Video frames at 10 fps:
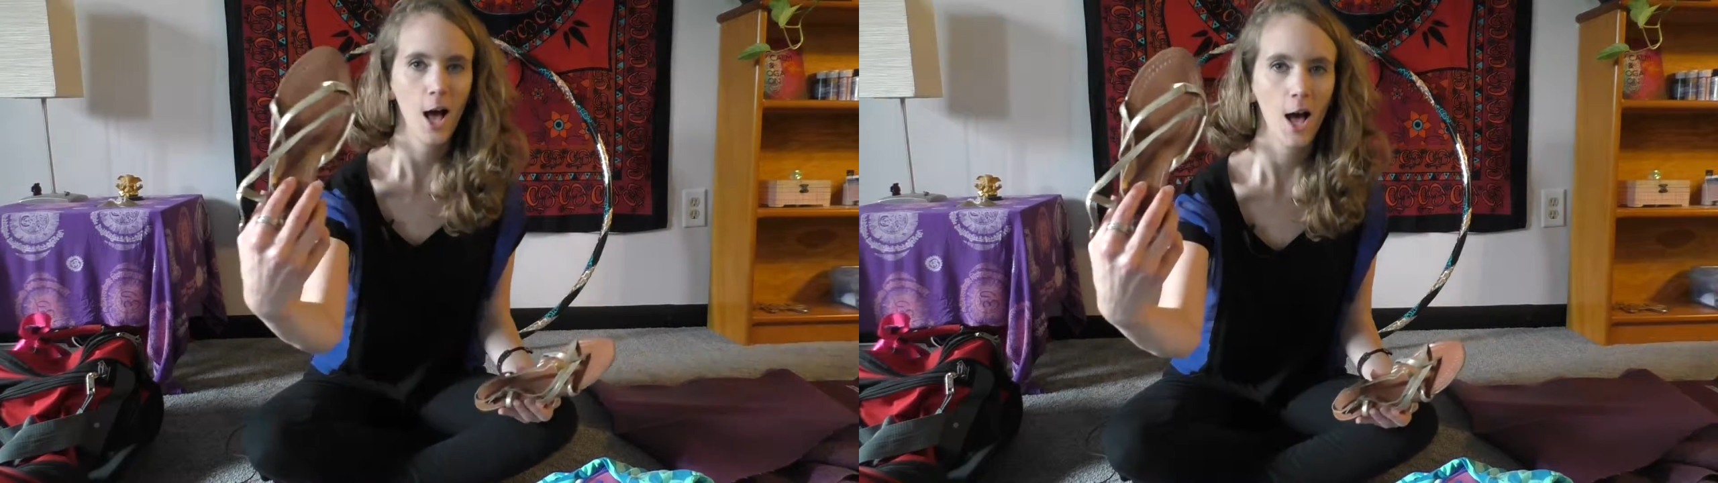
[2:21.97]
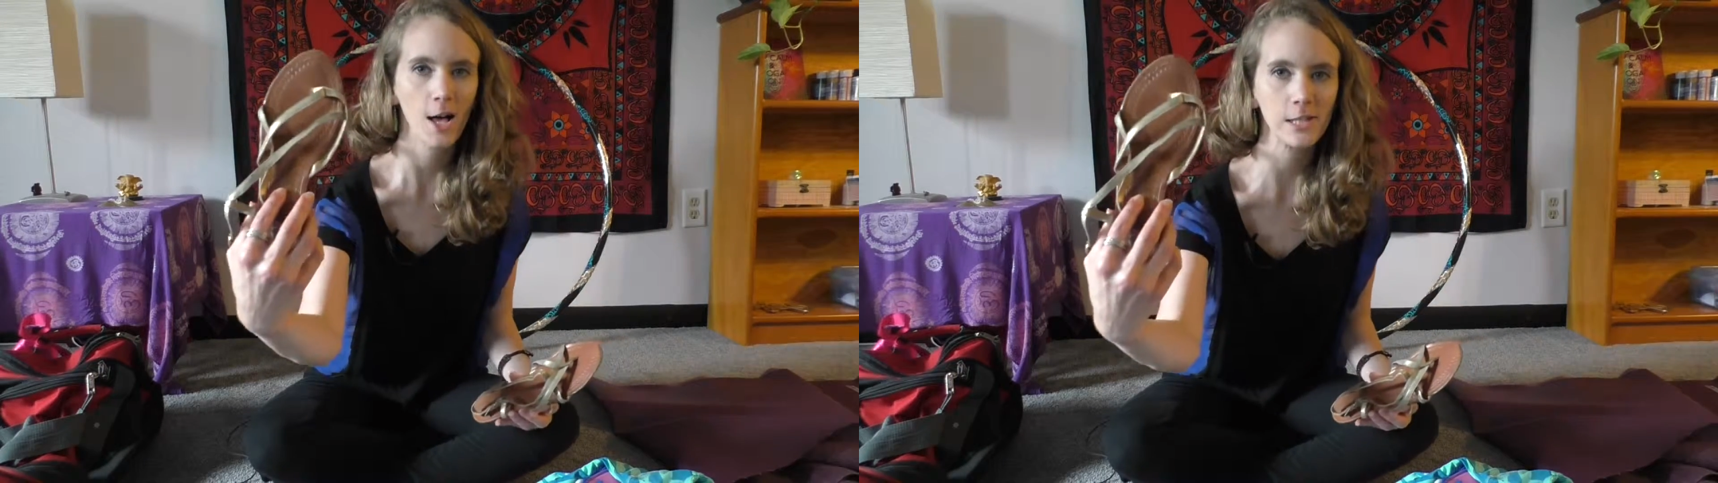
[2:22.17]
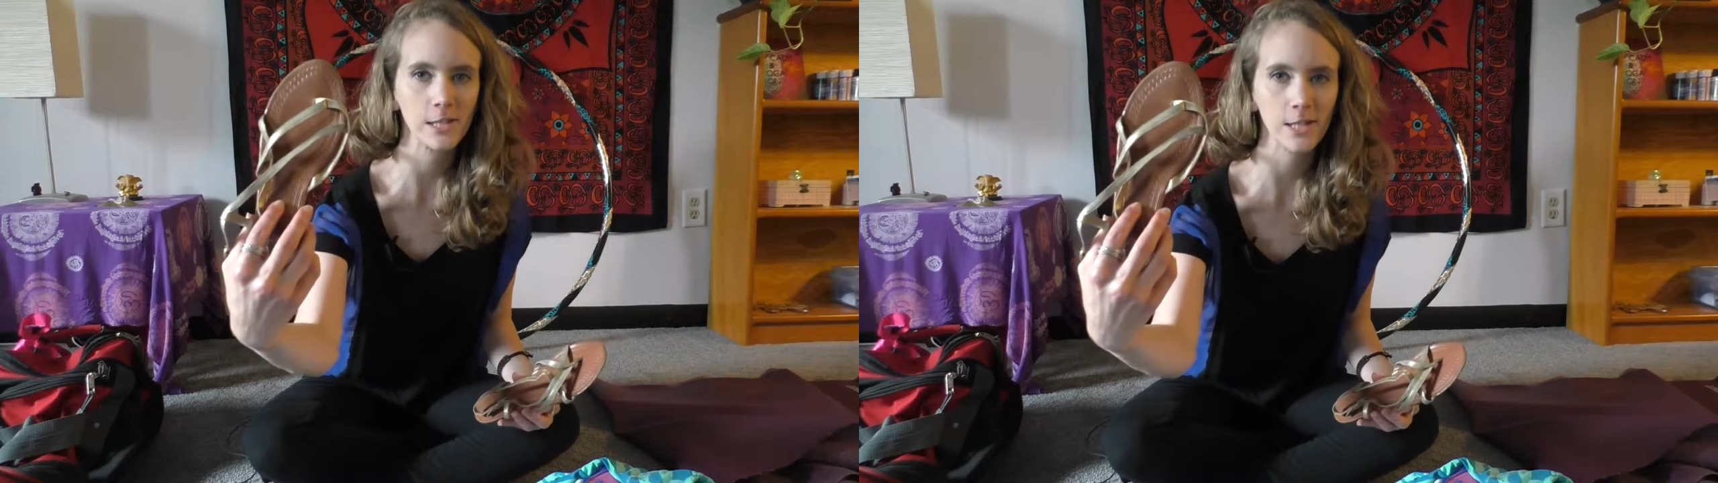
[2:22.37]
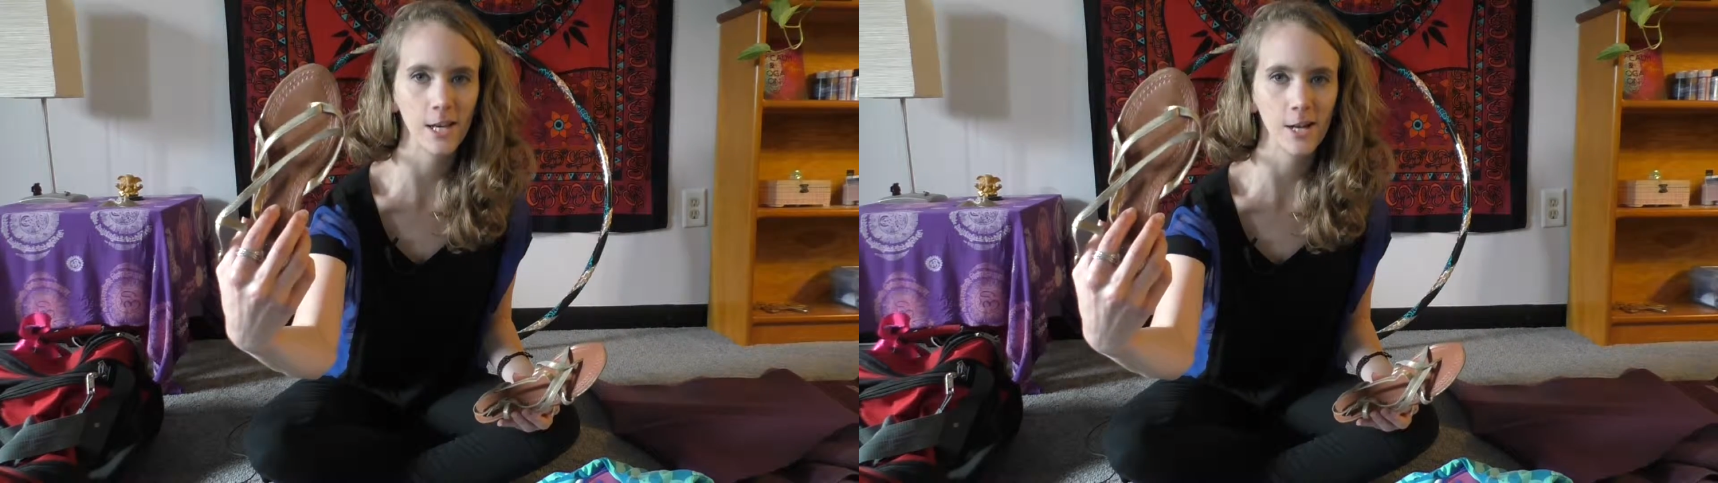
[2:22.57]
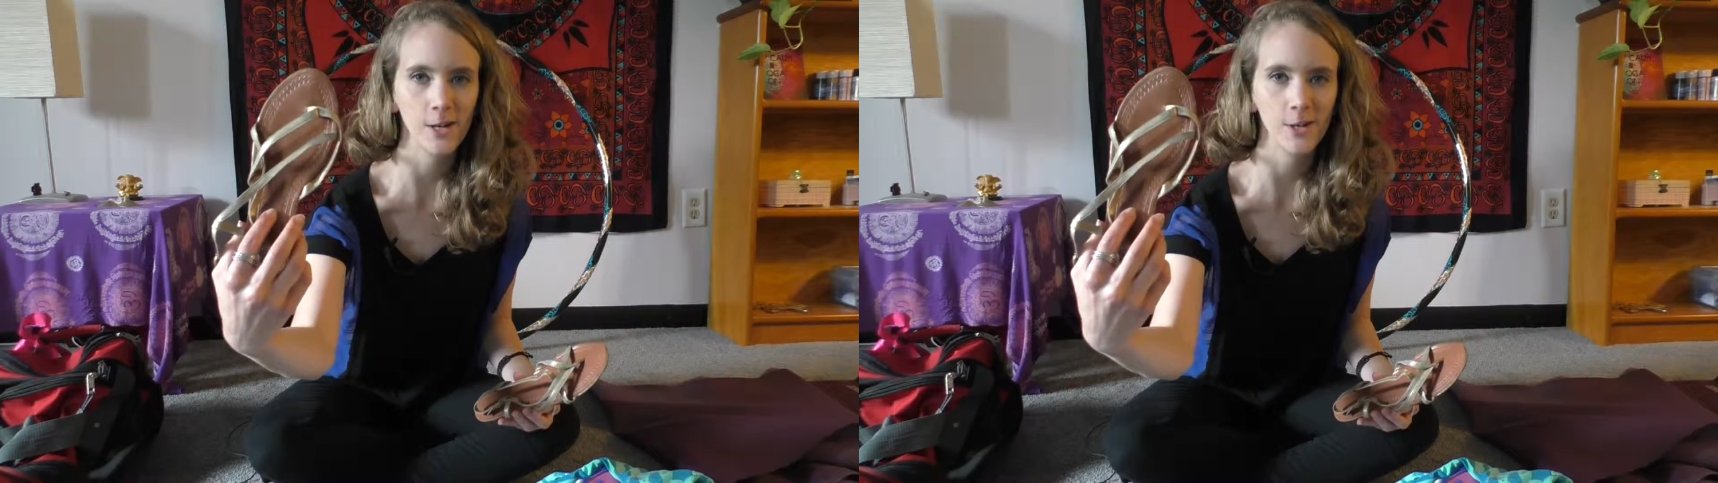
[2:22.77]

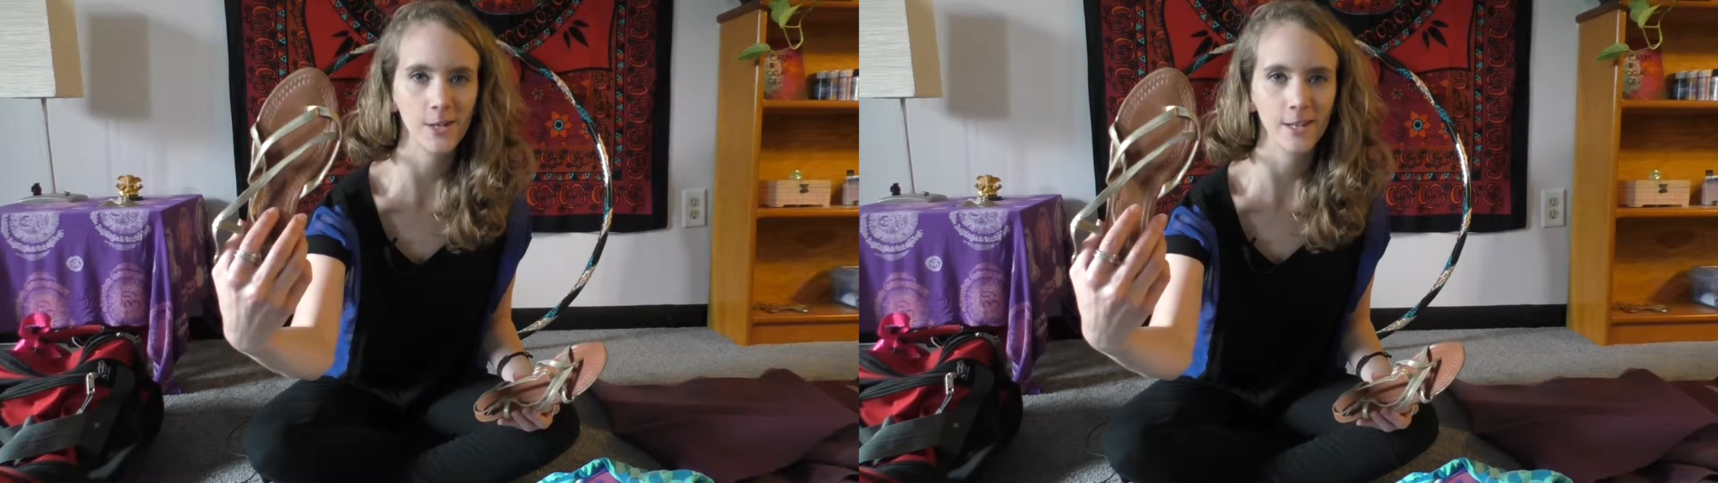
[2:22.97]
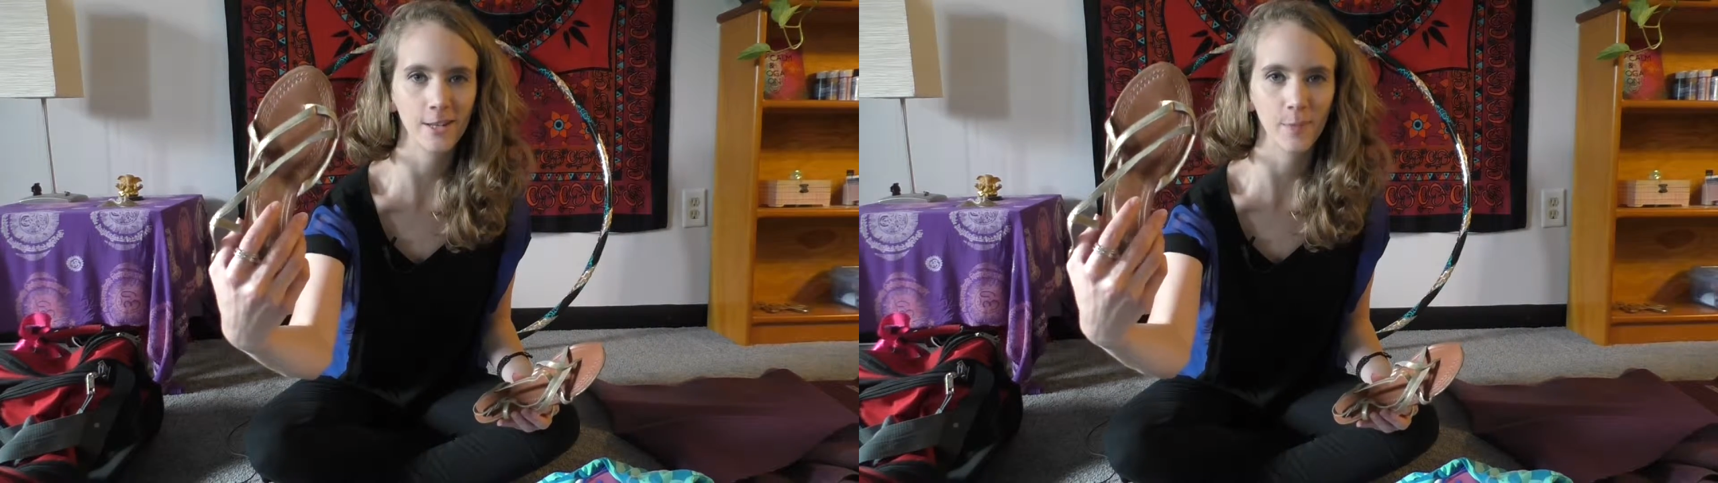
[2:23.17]
also, you